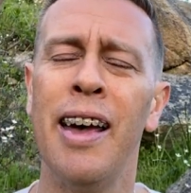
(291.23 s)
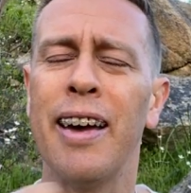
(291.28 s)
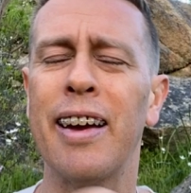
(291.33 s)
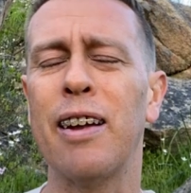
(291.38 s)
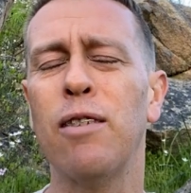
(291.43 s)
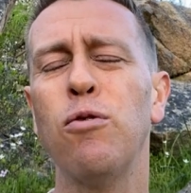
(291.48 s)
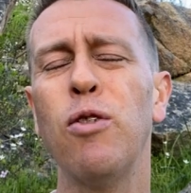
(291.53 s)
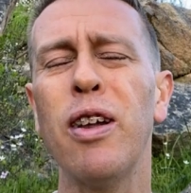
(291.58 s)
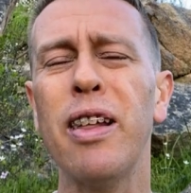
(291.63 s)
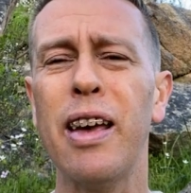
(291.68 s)

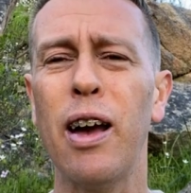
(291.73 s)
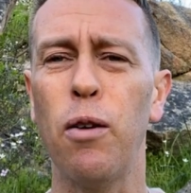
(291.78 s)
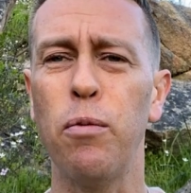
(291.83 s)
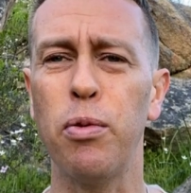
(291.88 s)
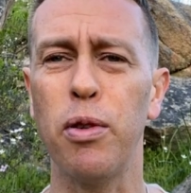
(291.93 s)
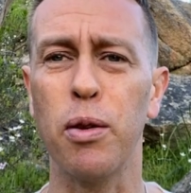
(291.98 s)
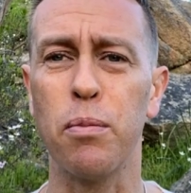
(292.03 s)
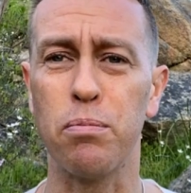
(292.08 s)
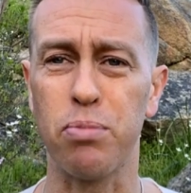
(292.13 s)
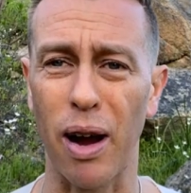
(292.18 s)
It can really
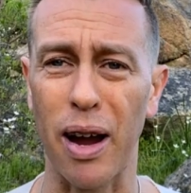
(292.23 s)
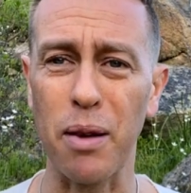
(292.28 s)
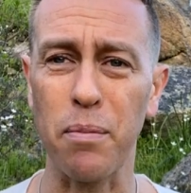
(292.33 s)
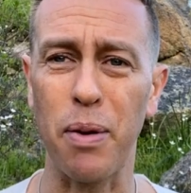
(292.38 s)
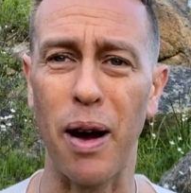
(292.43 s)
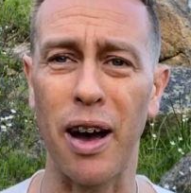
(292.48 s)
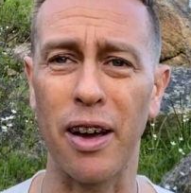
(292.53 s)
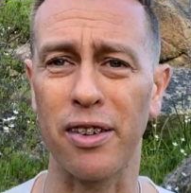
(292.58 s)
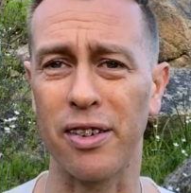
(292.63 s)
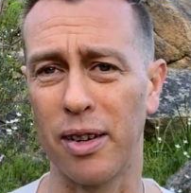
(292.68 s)
help you to
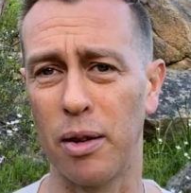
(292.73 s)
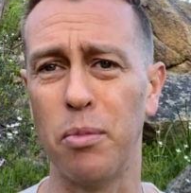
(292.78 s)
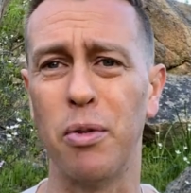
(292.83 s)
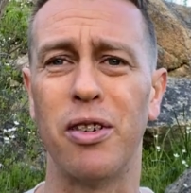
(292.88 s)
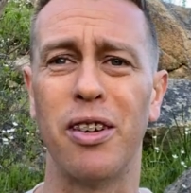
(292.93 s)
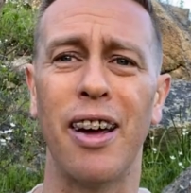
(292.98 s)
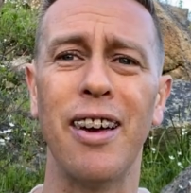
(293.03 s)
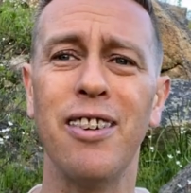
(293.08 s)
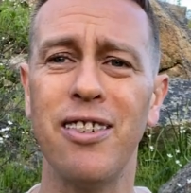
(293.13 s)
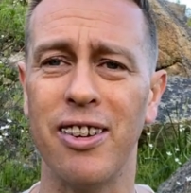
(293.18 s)
break past
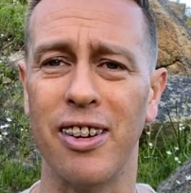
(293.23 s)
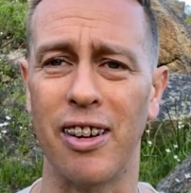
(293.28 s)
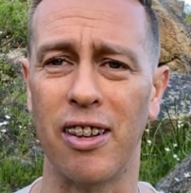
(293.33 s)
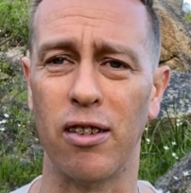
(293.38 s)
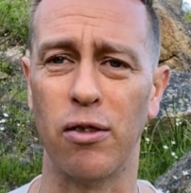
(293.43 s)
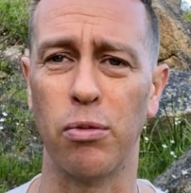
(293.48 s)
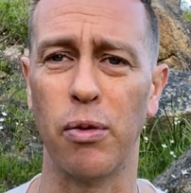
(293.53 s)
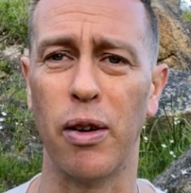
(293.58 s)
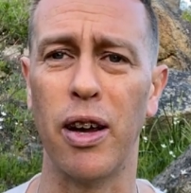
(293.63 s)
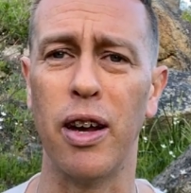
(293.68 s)

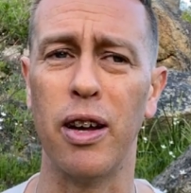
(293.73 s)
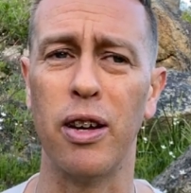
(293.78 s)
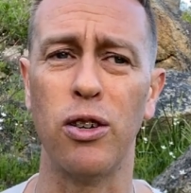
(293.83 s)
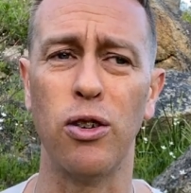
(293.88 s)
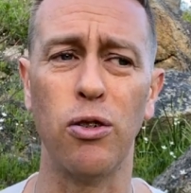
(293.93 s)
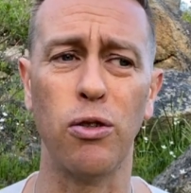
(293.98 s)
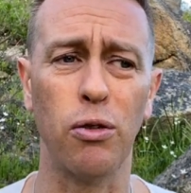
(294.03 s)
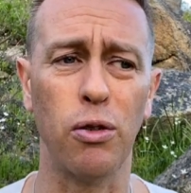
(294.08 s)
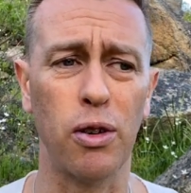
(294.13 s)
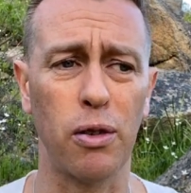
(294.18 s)
limitations where
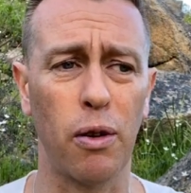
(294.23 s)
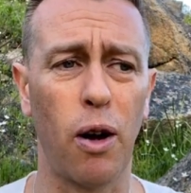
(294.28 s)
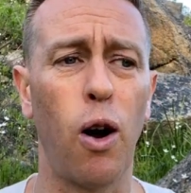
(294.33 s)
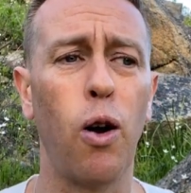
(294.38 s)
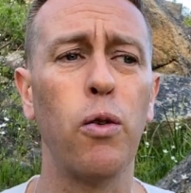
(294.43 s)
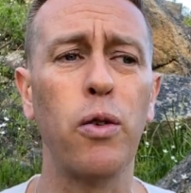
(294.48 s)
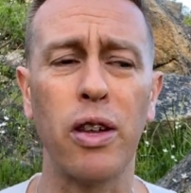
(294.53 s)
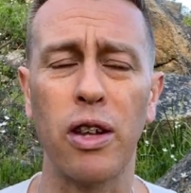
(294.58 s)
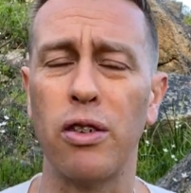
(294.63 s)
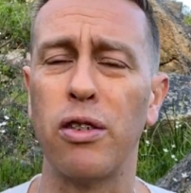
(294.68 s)
you are
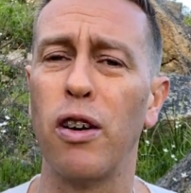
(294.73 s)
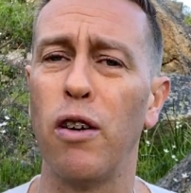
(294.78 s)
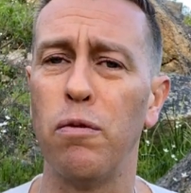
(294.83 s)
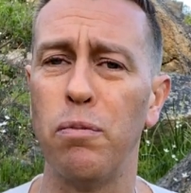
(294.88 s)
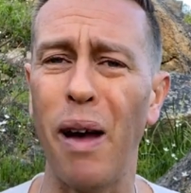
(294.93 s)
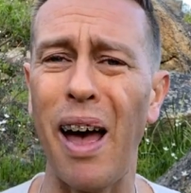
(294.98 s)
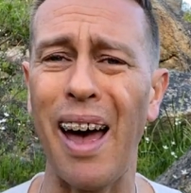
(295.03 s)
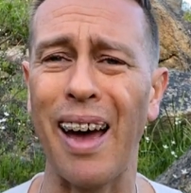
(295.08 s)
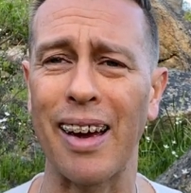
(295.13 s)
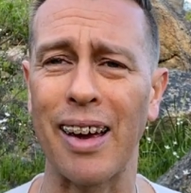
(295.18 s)
holding
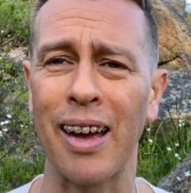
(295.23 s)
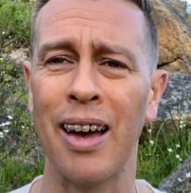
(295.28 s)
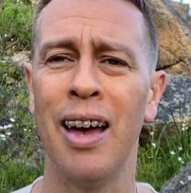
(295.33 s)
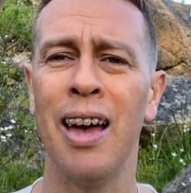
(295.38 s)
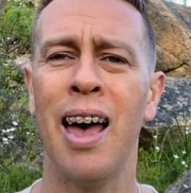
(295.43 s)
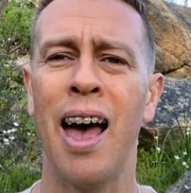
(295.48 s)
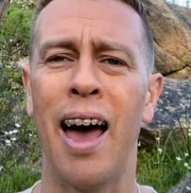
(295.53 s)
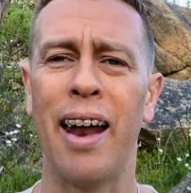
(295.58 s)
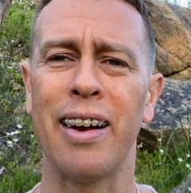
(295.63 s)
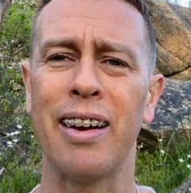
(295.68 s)
yourself back.
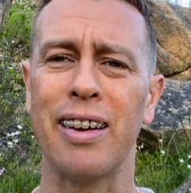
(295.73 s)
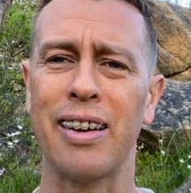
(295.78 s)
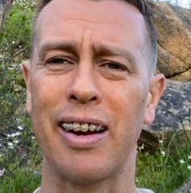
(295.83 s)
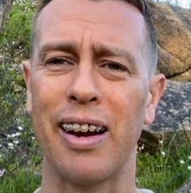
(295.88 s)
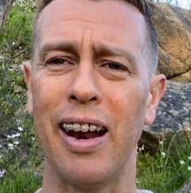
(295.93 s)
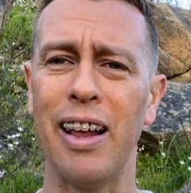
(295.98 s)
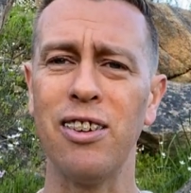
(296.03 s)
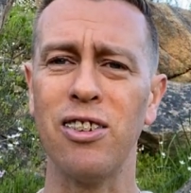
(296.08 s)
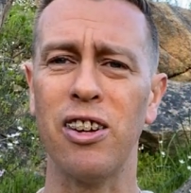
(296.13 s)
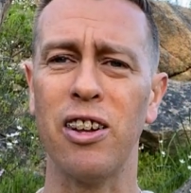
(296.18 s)
And it
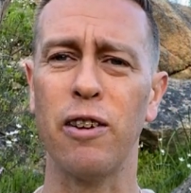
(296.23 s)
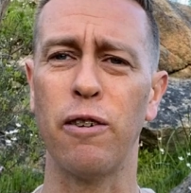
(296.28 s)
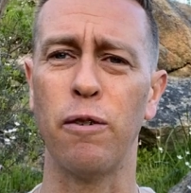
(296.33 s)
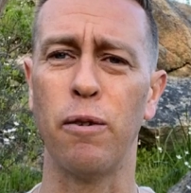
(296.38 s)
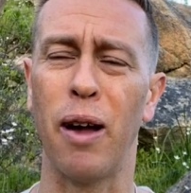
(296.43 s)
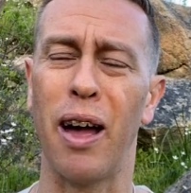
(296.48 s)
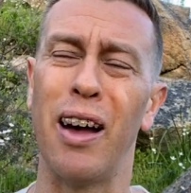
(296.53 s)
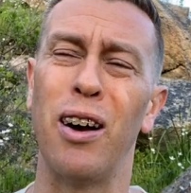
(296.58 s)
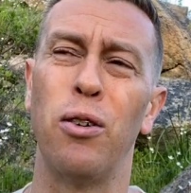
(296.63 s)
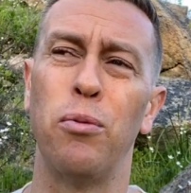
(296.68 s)
can
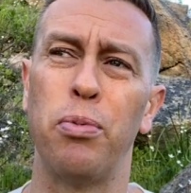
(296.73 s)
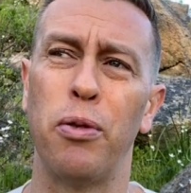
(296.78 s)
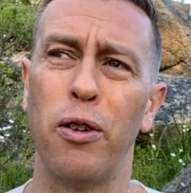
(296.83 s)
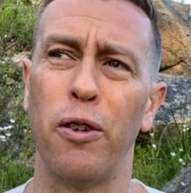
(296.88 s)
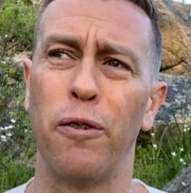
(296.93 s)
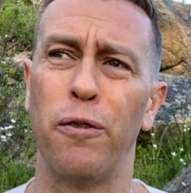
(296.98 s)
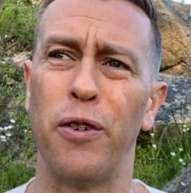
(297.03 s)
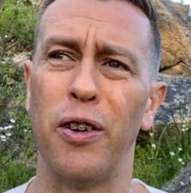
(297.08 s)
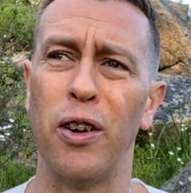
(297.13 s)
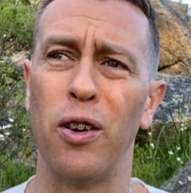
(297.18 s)
actually help
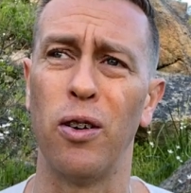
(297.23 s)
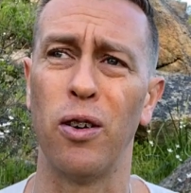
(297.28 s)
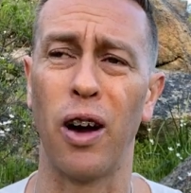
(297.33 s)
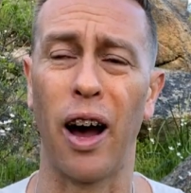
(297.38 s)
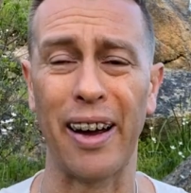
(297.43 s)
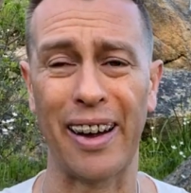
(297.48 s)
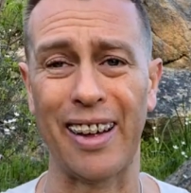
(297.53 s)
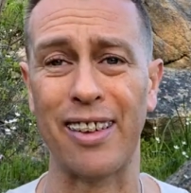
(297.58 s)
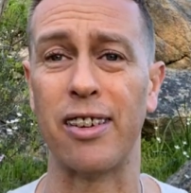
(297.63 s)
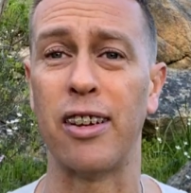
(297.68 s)
you to
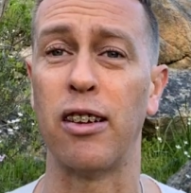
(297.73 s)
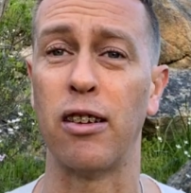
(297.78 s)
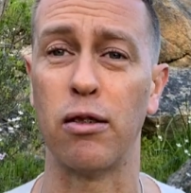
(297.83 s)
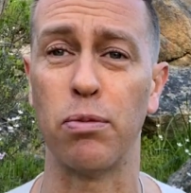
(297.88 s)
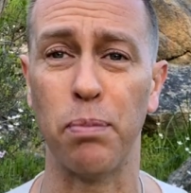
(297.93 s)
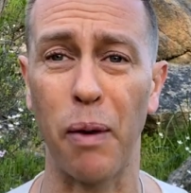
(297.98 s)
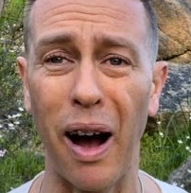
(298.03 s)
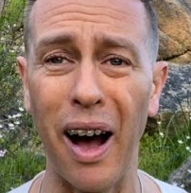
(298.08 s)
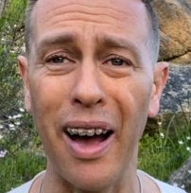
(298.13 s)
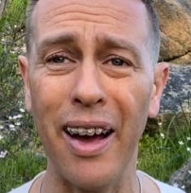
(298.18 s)
feel, I guess,
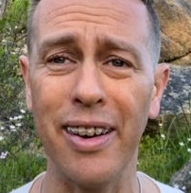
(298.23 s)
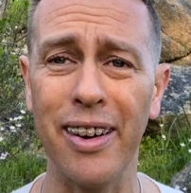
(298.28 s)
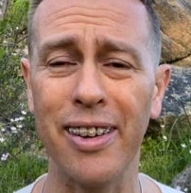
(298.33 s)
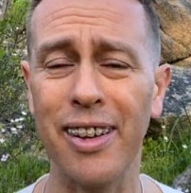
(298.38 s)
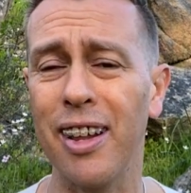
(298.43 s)
inspired.